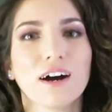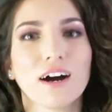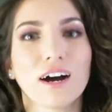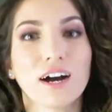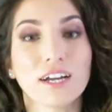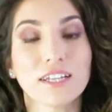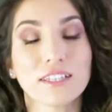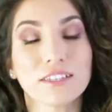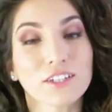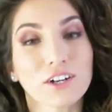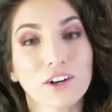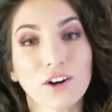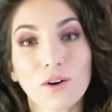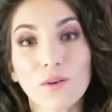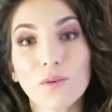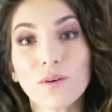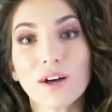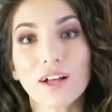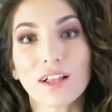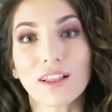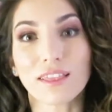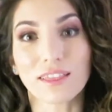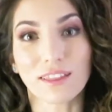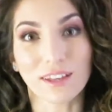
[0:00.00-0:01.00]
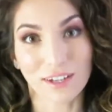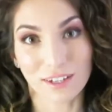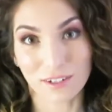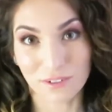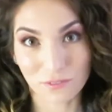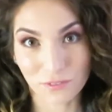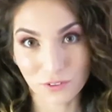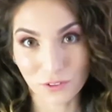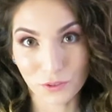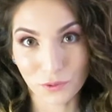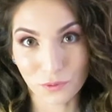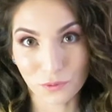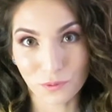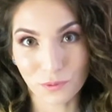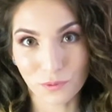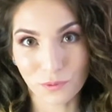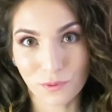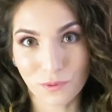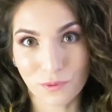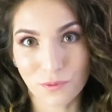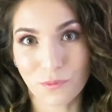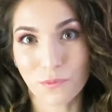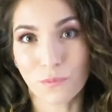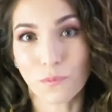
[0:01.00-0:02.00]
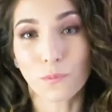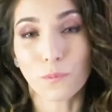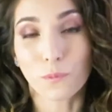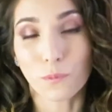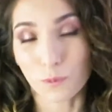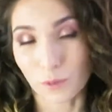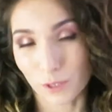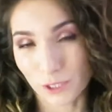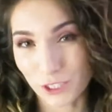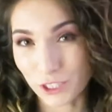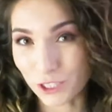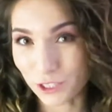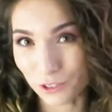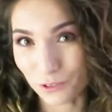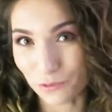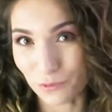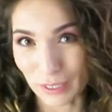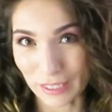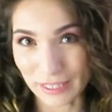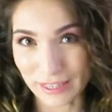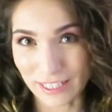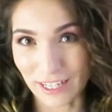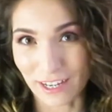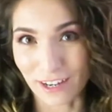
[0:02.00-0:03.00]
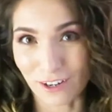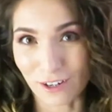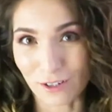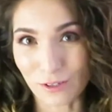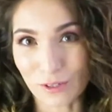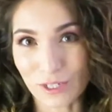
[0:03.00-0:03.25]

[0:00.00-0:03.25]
I know a lot of you watching it right now